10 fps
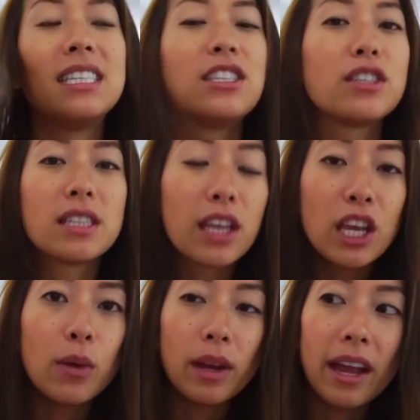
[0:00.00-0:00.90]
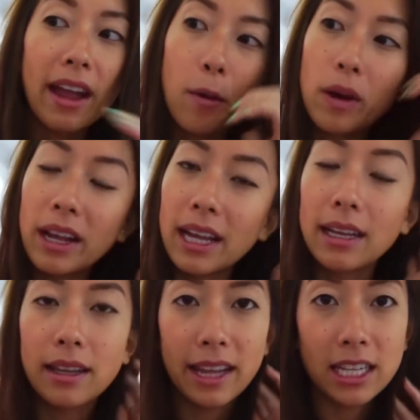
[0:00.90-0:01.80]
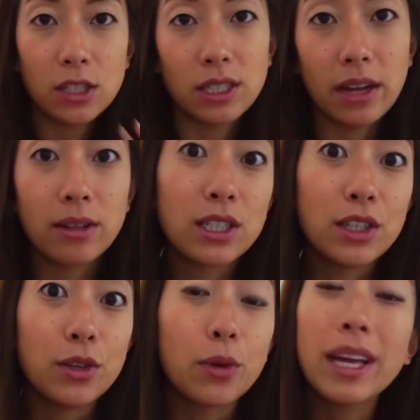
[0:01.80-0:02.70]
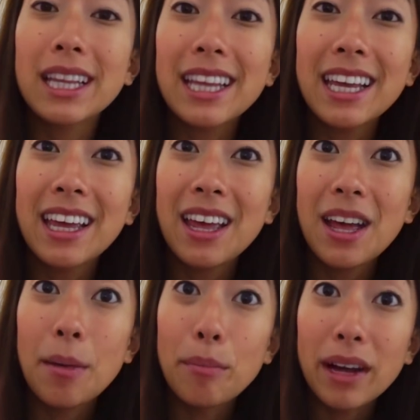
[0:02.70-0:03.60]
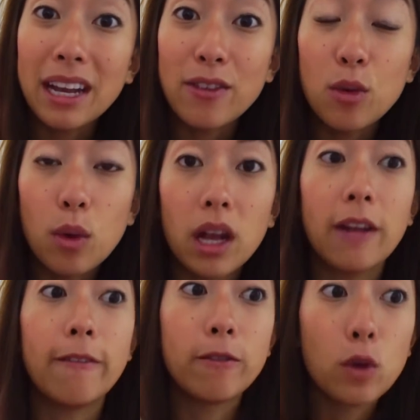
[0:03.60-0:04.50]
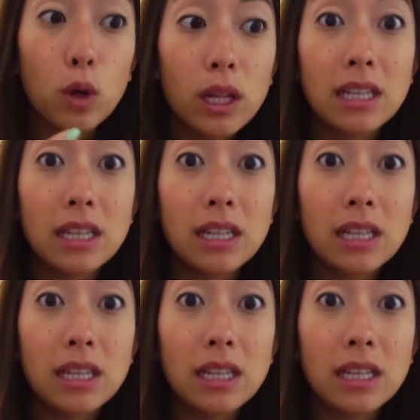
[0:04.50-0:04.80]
This is just a Q&A. I want to get the answers out to you quickly, but if you want a full